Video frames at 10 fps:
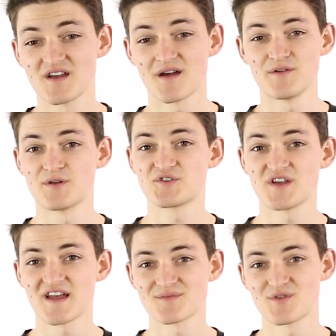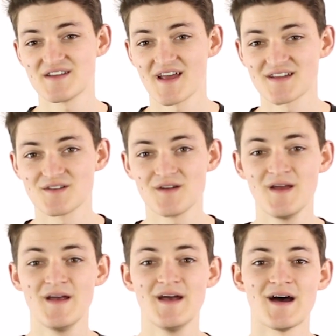going to cover your chest
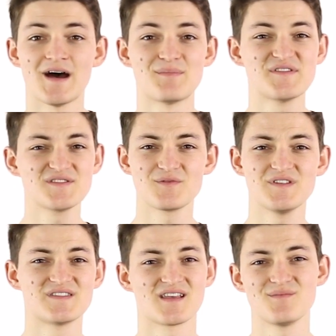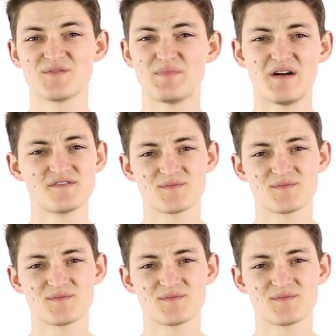protector. Um, this is really the same as above.